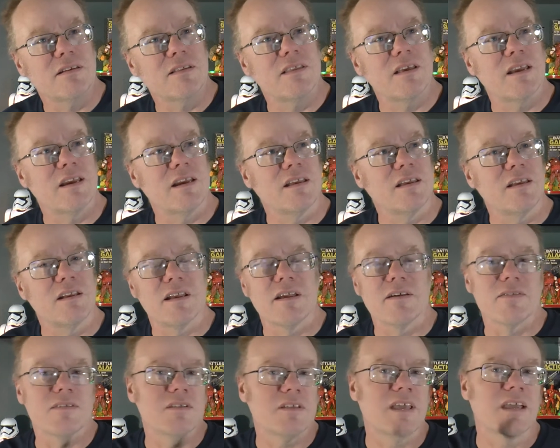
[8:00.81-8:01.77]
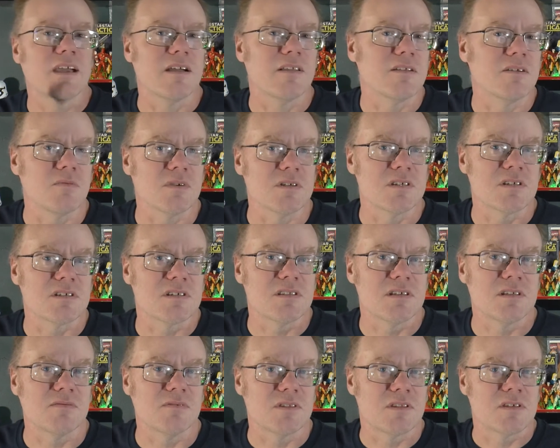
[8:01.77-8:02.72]
they, and there was this
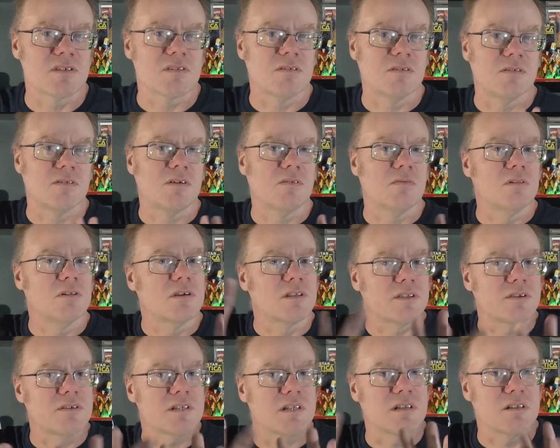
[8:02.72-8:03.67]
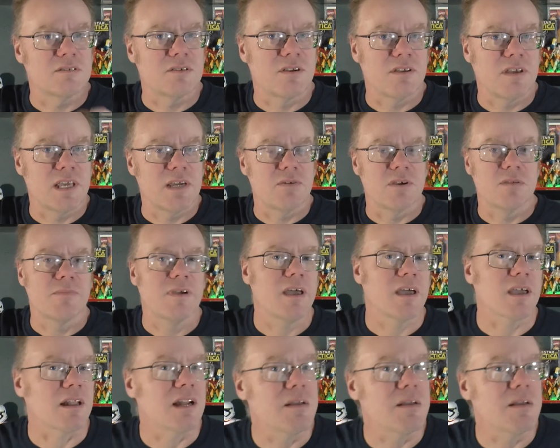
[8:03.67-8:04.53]
thing with this whole, oh, look, there's another gateway back.